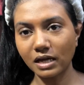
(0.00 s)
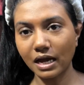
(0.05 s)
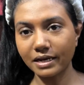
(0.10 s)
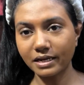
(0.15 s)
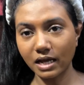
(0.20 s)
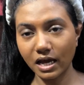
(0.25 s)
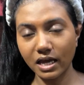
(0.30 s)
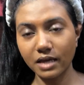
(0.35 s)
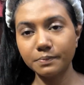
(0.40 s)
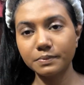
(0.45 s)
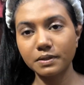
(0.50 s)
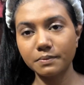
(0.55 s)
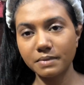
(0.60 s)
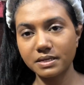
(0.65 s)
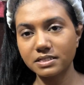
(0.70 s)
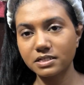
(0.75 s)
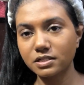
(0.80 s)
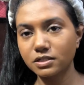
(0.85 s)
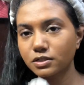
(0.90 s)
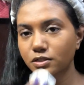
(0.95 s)
I typed a
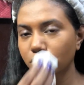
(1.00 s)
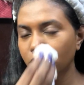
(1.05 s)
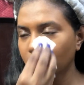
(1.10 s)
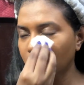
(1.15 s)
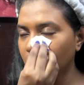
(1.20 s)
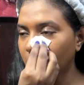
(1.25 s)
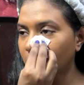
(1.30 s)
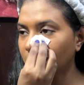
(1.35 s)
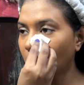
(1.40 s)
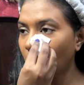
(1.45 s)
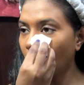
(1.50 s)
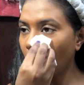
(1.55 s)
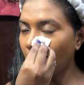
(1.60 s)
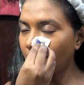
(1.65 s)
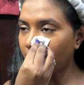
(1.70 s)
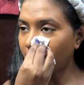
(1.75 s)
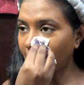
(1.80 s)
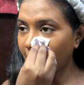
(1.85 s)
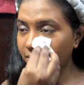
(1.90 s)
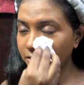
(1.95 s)
message to
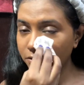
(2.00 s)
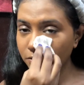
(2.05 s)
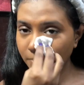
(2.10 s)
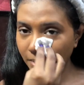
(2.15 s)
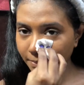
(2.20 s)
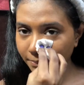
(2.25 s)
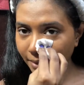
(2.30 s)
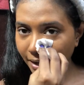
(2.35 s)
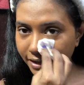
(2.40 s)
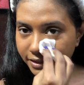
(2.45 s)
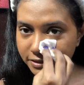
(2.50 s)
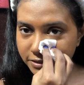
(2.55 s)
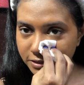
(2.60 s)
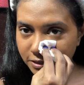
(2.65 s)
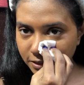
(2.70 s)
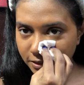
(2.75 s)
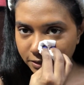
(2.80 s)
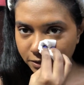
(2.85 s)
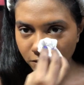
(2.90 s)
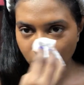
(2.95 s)
my manager
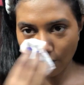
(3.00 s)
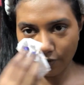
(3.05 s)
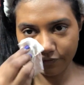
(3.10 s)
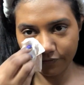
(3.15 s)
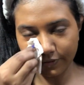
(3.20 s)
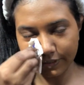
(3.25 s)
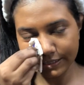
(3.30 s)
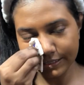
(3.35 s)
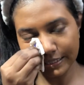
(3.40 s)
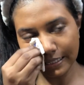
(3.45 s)
in the office,